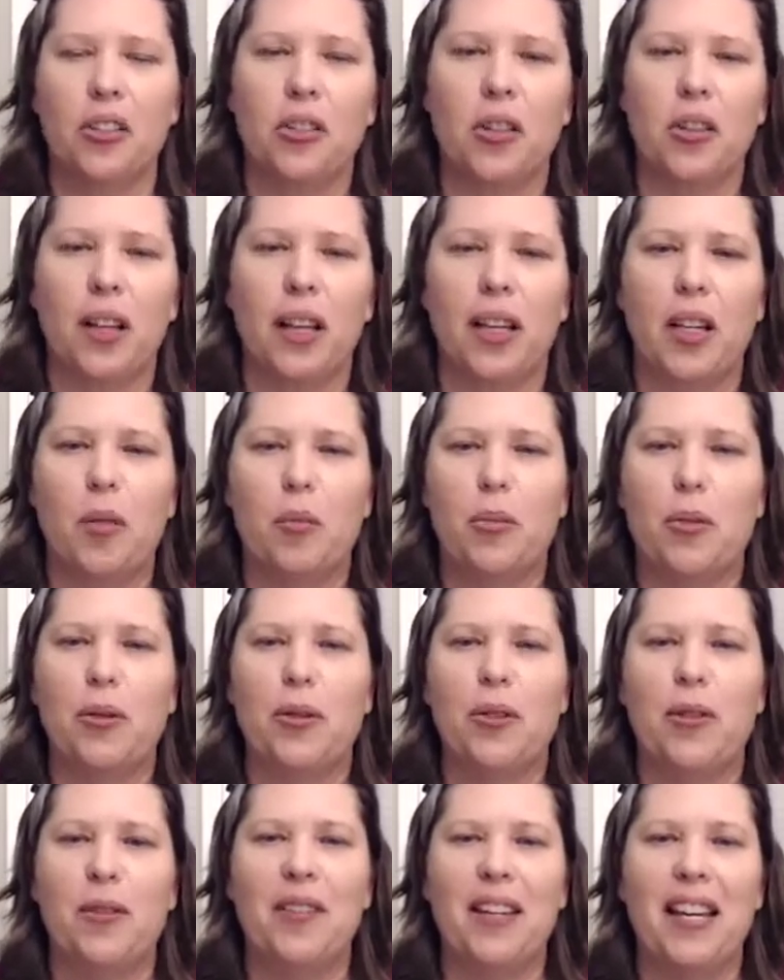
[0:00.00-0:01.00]
and
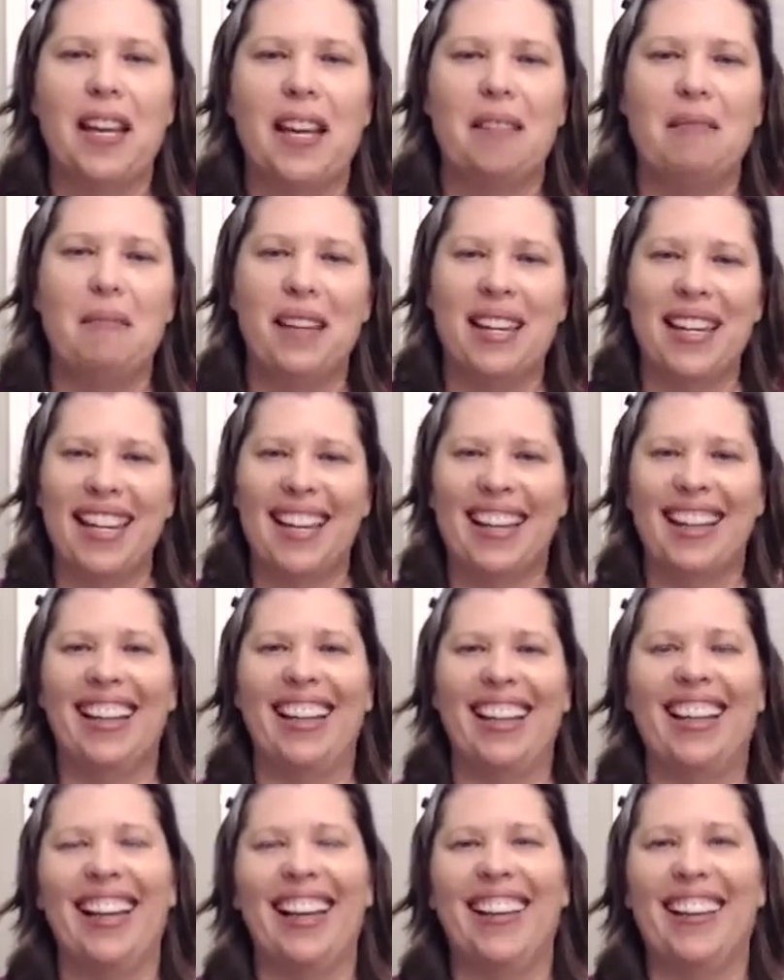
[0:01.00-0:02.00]
improve. Yay me.
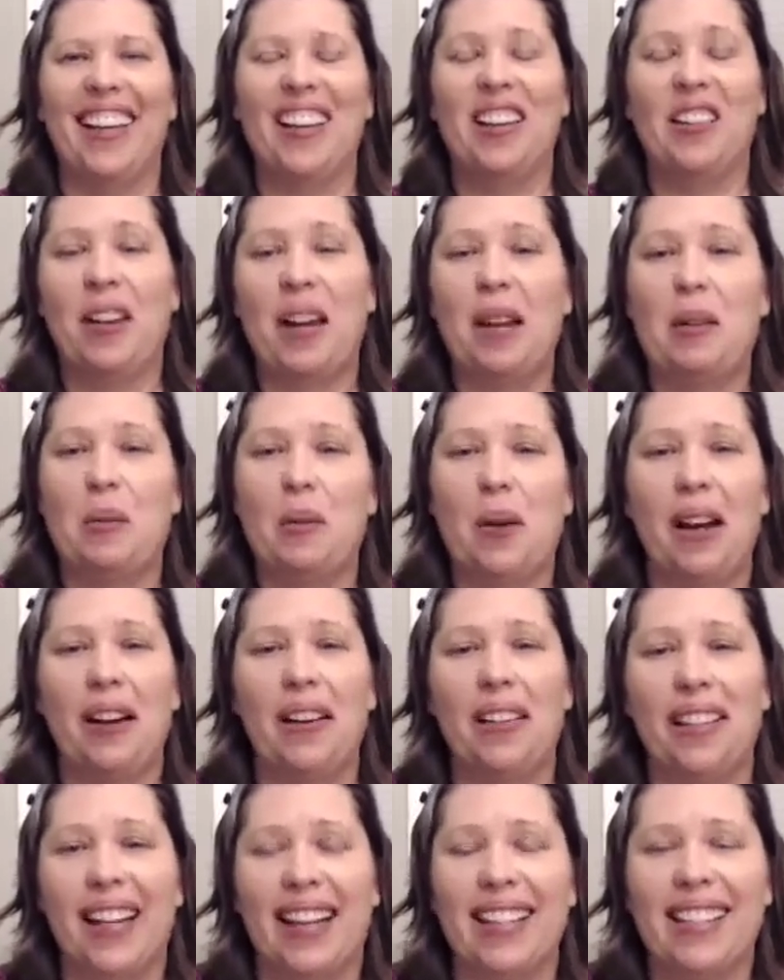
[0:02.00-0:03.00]
Great
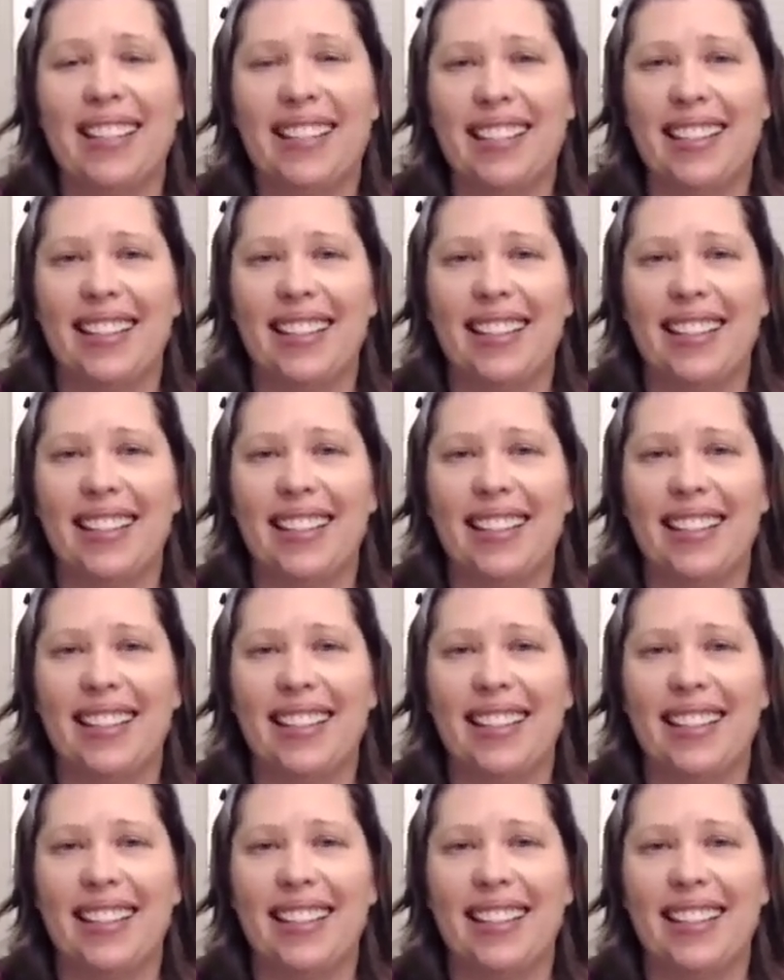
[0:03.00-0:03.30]
awareness.